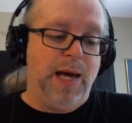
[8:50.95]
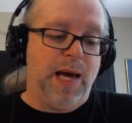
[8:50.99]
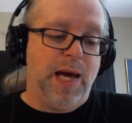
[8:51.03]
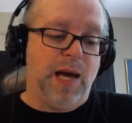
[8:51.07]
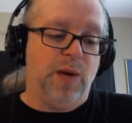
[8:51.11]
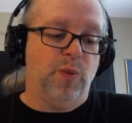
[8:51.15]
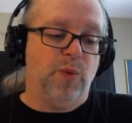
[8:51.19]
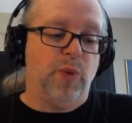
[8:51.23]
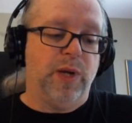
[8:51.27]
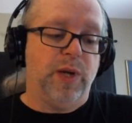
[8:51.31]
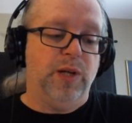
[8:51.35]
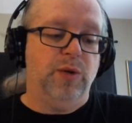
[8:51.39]

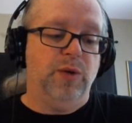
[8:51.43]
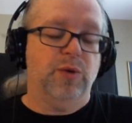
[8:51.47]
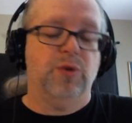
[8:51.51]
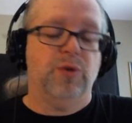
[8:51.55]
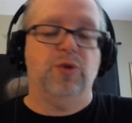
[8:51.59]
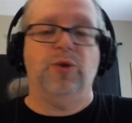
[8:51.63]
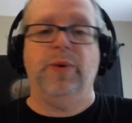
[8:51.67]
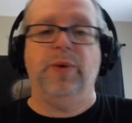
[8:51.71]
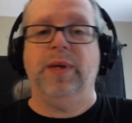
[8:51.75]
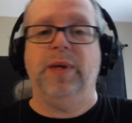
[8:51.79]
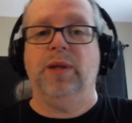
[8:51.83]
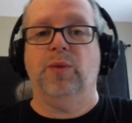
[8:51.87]
And when you're
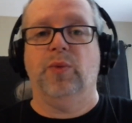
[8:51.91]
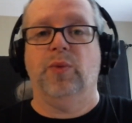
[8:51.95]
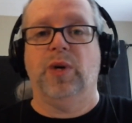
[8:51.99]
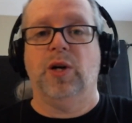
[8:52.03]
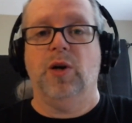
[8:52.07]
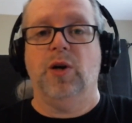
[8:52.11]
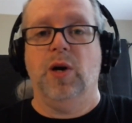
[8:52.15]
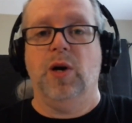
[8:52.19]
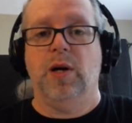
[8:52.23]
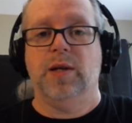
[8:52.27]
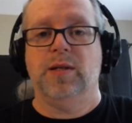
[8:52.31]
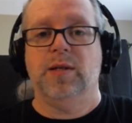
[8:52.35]
doing the
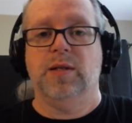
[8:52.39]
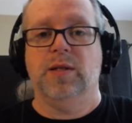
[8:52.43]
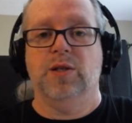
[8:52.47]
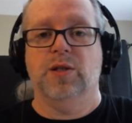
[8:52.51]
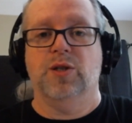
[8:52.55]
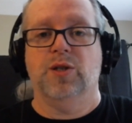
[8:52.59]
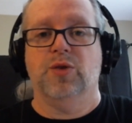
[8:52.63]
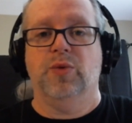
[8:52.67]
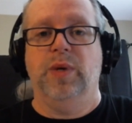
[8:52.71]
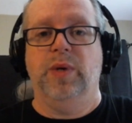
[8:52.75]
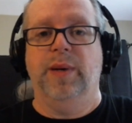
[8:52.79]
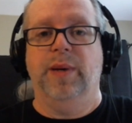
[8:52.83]
reconnaissance
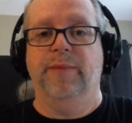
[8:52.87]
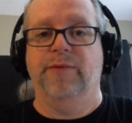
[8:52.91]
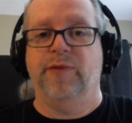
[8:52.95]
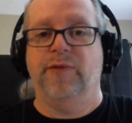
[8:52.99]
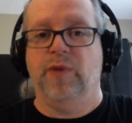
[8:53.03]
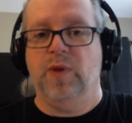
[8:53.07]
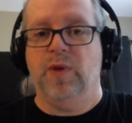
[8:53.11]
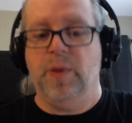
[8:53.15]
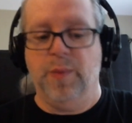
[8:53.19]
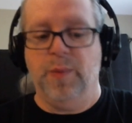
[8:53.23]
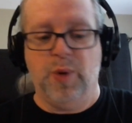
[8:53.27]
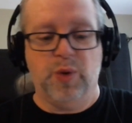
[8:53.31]
stream,
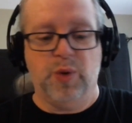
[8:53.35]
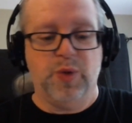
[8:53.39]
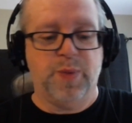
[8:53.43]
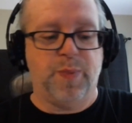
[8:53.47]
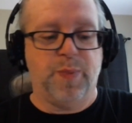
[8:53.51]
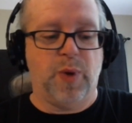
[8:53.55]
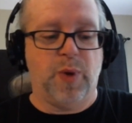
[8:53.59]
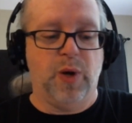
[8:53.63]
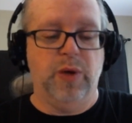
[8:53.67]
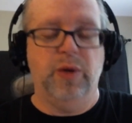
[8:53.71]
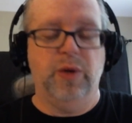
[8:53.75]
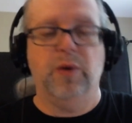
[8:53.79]
for the most
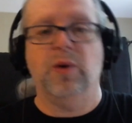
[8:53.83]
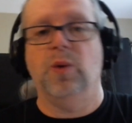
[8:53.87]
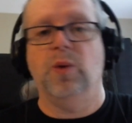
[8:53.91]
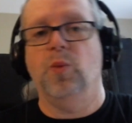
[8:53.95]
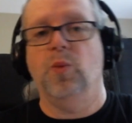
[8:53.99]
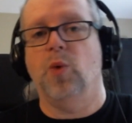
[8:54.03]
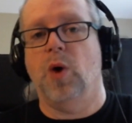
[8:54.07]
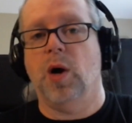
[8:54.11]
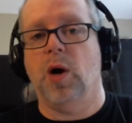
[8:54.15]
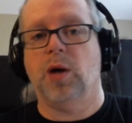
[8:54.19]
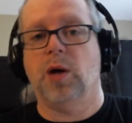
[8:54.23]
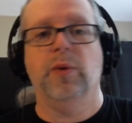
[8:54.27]
part, you can
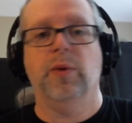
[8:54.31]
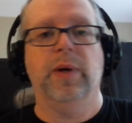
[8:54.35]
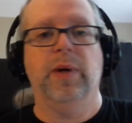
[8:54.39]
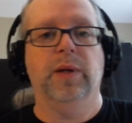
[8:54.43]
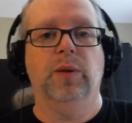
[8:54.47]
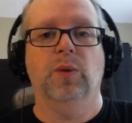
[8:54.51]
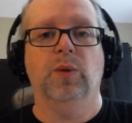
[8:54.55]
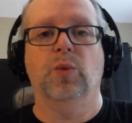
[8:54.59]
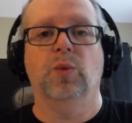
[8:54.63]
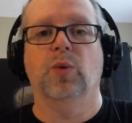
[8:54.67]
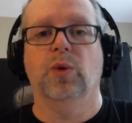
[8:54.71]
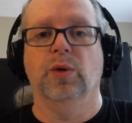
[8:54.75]
walk
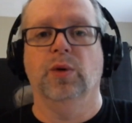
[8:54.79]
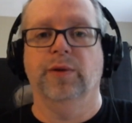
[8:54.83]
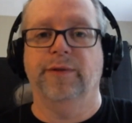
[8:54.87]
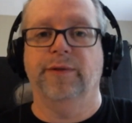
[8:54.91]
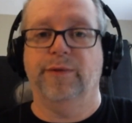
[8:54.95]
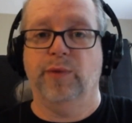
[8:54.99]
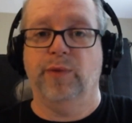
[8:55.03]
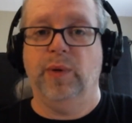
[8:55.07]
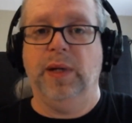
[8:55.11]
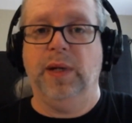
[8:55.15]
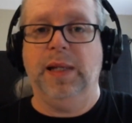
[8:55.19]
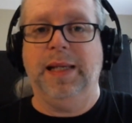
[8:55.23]
around the world
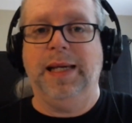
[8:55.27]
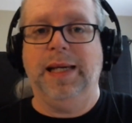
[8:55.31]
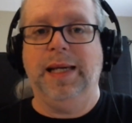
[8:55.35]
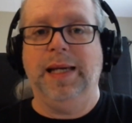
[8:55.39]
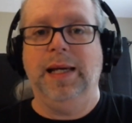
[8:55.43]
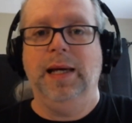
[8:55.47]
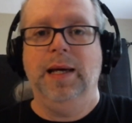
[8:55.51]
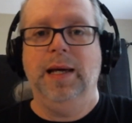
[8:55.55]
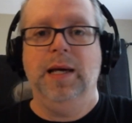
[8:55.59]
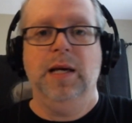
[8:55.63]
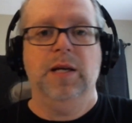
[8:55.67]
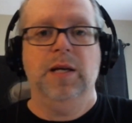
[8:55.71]

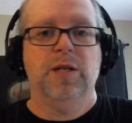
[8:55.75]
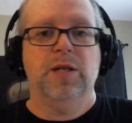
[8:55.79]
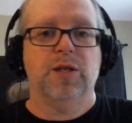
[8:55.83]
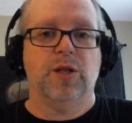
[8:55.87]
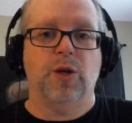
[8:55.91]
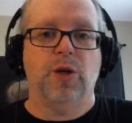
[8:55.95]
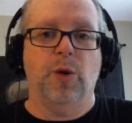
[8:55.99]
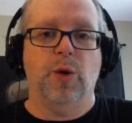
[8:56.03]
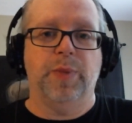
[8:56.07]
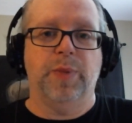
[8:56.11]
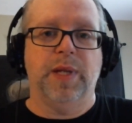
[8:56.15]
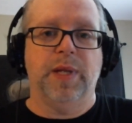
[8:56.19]
freely,
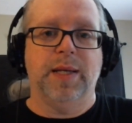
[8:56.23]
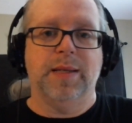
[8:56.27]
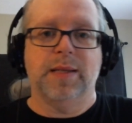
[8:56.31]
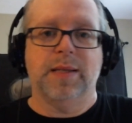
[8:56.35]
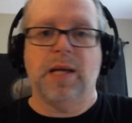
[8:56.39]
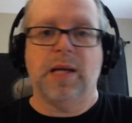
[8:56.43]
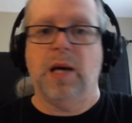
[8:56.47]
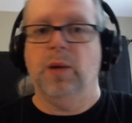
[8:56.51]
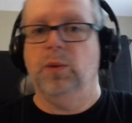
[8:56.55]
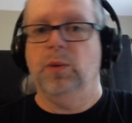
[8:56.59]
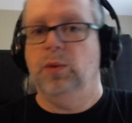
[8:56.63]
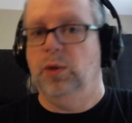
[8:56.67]
scope things
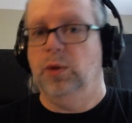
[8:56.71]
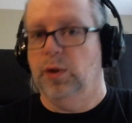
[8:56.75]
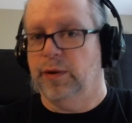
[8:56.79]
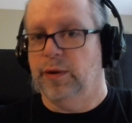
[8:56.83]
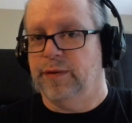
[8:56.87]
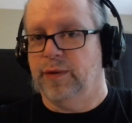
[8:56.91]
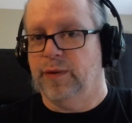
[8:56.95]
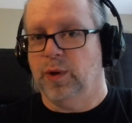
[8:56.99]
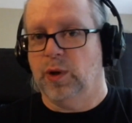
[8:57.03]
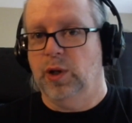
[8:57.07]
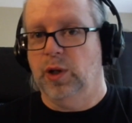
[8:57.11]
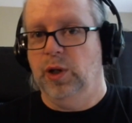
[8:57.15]
out, look
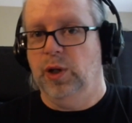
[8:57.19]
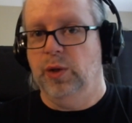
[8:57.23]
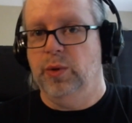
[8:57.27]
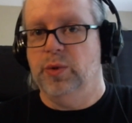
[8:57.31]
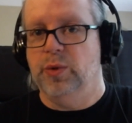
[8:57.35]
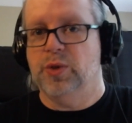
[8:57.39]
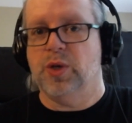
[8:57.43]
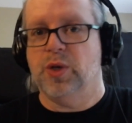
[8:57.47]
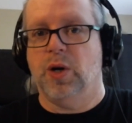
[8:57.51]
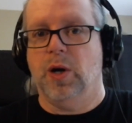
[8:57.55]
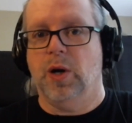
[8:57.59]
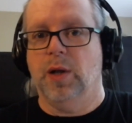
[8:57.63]
for
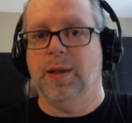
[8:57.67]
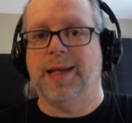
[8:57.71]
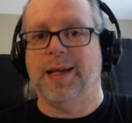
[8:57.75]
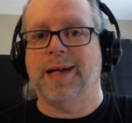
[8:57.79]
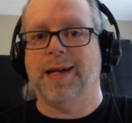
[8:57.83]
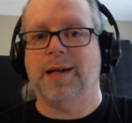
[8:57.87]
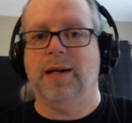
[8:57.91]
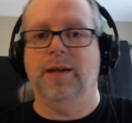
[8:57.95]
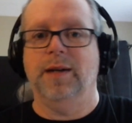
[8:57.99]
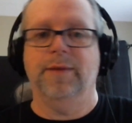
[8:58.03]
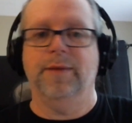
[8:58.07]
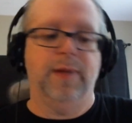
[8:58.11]
clues, all
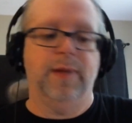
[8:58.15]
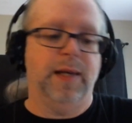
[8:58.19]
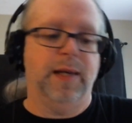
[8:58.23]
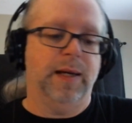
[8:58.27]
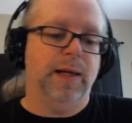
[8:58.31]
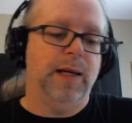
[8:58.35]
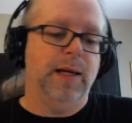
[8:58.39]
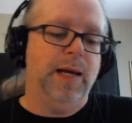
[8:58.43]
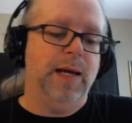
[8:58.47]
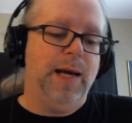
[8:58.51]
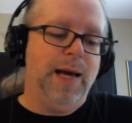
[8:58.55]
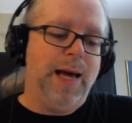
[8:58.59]
that kind of
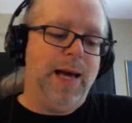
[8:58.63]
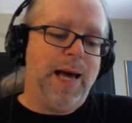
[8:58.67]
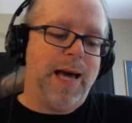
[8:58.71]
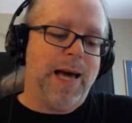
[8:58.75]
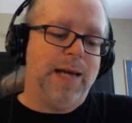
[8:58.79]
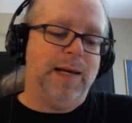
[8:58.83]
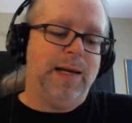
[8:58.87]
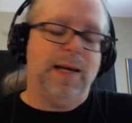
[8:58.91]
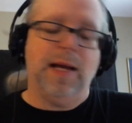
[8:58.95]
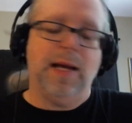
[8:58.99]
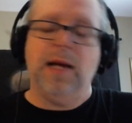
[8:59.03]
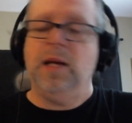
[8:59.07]
thing.
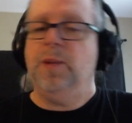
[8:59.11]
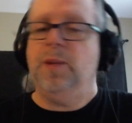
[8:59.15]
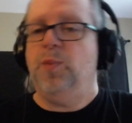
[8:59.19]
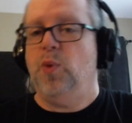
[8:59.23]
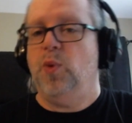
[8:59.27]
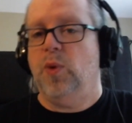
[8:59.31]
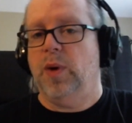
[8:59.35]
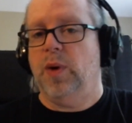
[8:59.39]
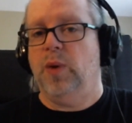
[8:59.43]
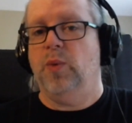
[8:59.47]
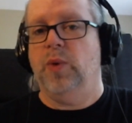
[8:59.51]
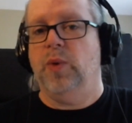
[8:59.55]
And at any
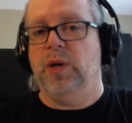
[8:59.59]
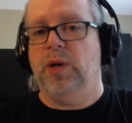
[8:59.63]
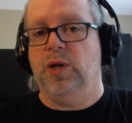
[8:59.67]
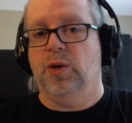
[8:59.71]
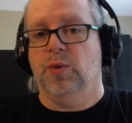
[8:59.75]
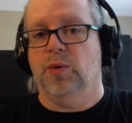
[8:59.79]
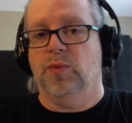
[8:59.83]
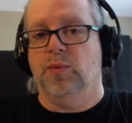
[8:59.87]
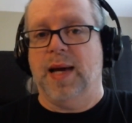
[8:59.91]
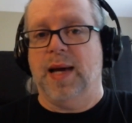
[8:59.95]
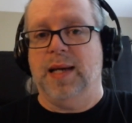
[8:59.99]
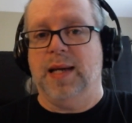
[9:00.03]
point when
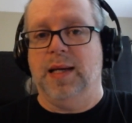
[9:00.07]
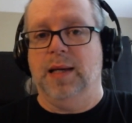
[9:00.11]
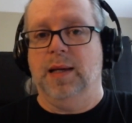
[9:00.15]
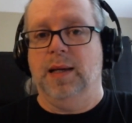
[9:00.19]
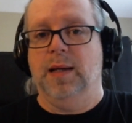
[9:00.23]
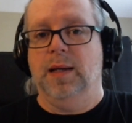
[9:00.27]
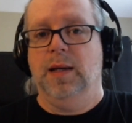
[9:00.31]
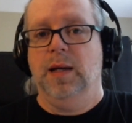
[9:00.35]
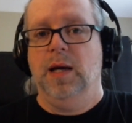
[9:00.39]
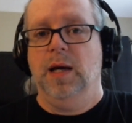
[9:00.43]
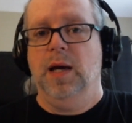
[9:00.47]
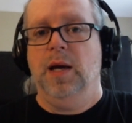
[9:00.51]
you're
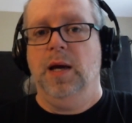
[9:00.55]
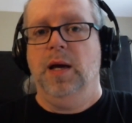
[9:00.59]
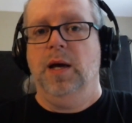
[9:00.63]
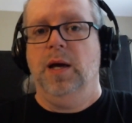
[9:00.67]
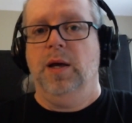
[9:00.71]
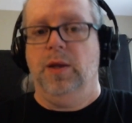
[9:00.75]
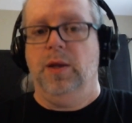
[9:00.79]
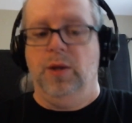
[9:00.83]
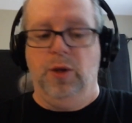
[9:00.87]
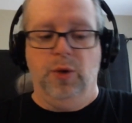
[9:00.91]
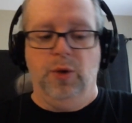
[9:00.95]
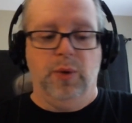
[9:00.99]
ready,
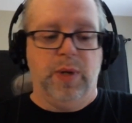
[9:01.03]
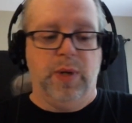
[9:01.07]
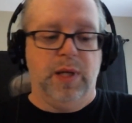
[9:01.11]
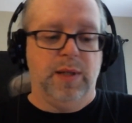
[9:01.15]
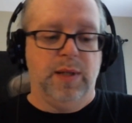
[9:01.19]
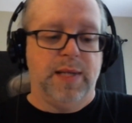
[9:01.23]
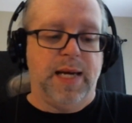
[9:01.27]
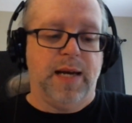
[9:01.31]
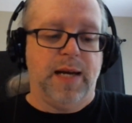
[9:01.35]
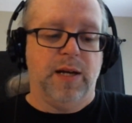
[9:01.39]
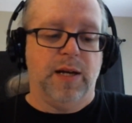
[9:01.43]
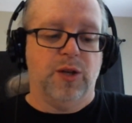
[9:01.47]
you can
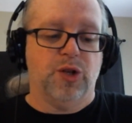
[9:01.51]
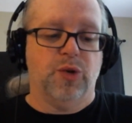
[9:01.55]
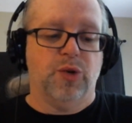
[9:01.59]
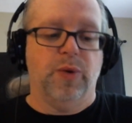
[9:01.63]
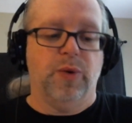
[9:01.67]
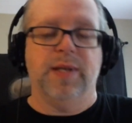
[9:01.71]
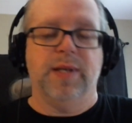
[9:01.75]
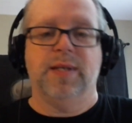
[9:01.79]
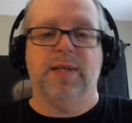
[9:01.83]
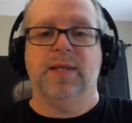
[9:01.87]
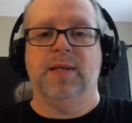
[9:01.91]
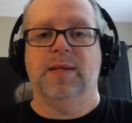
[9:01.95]
take a
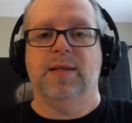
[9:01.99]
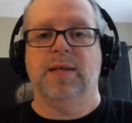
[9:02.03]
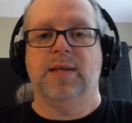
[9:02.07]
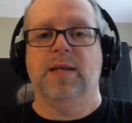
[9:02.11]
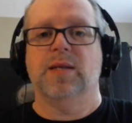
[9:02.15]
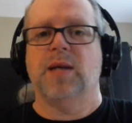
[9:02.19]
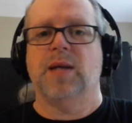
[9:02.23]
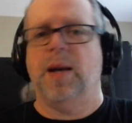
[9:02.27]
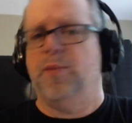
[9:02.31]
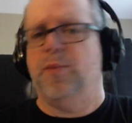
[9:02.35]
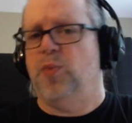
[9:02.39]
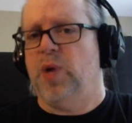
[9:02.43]
choice that
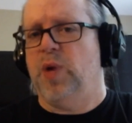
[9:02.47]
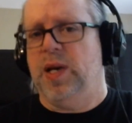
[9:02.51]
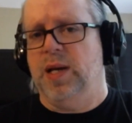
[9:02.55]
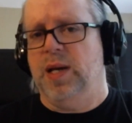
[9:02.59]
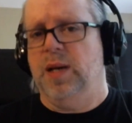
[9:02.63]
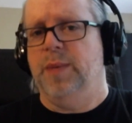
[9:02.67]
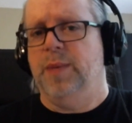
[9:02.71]
says, I'm ready to